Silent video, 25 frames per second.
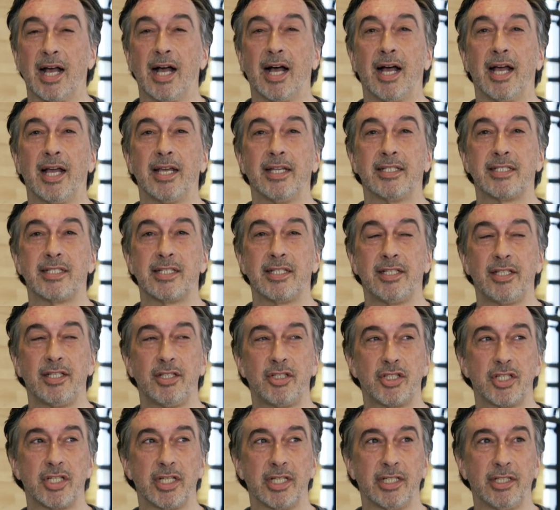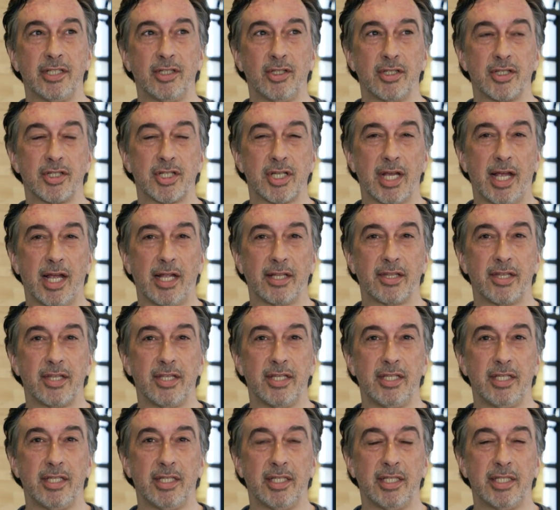I teach English at
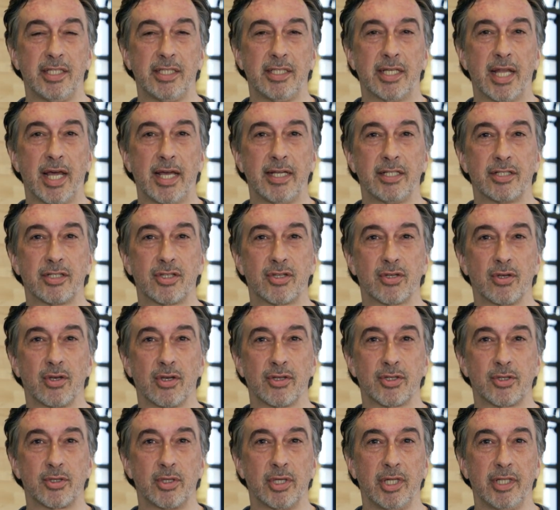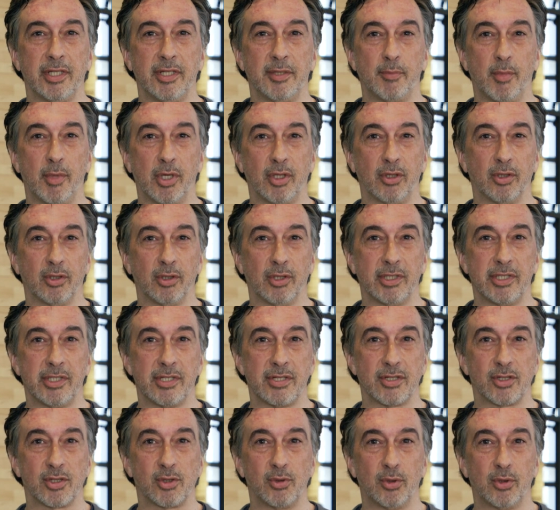the Knights Australian
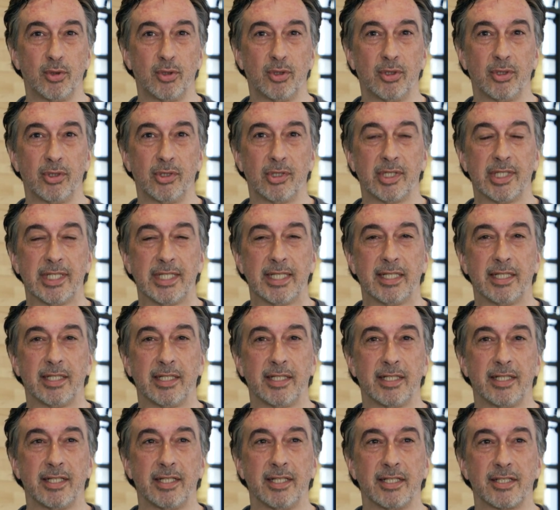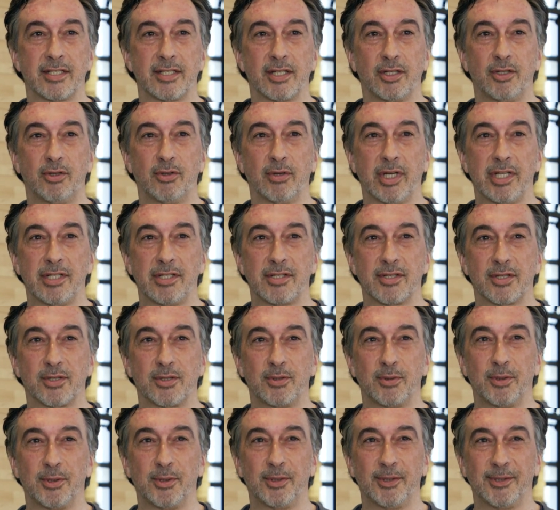Mongolian School. It's a great
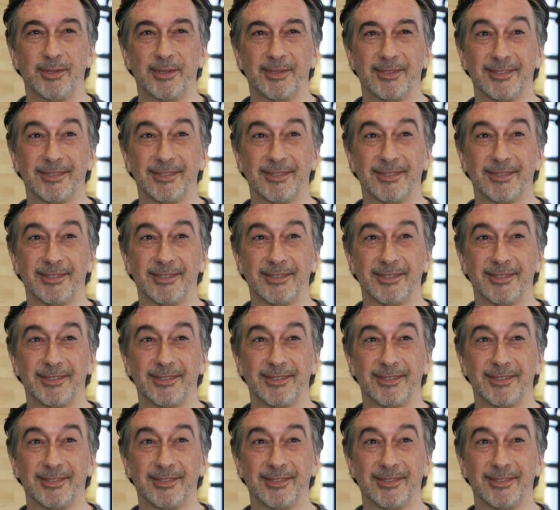school.